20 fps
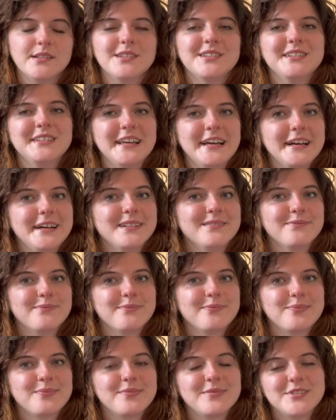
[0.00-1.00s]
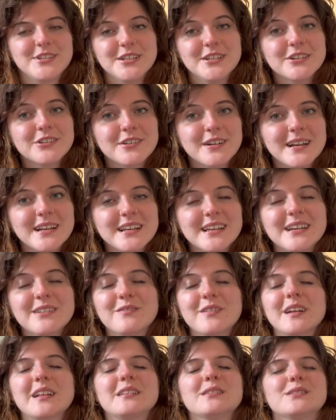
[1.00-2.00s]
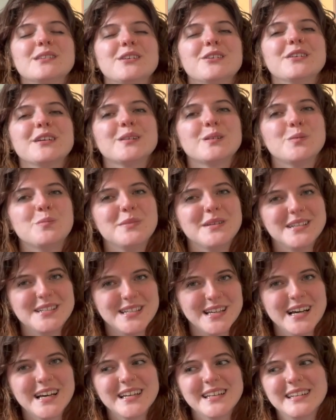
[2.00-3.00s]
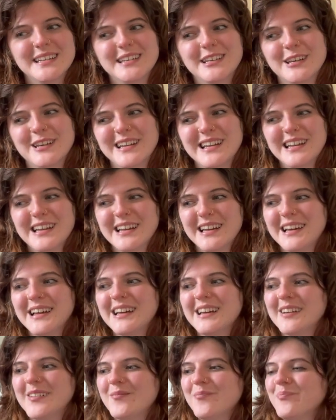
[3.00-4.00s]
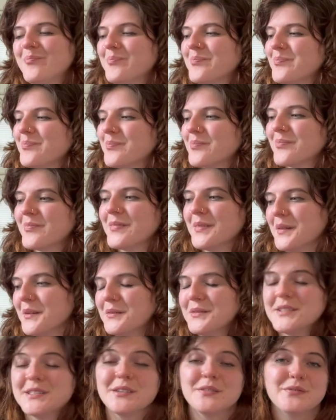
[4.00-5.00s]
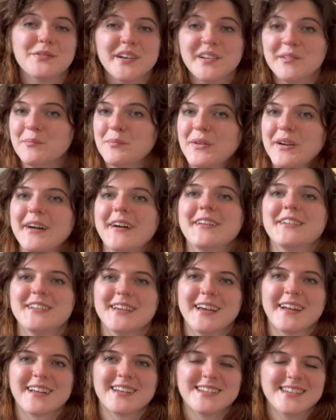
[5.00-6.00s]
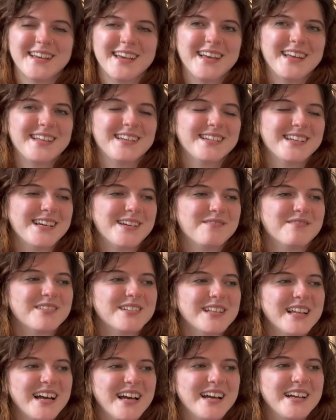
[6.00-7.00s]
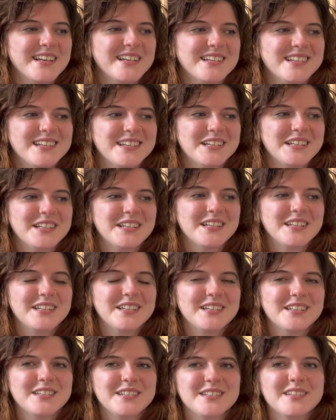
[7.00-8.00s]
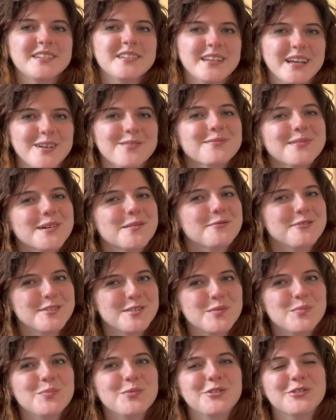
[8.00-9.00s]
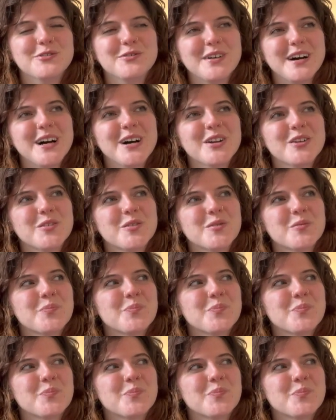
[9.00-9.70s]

yeah, GeoGradient we're considering to be done. It was a fun project, and I'm glad to now be able to move on.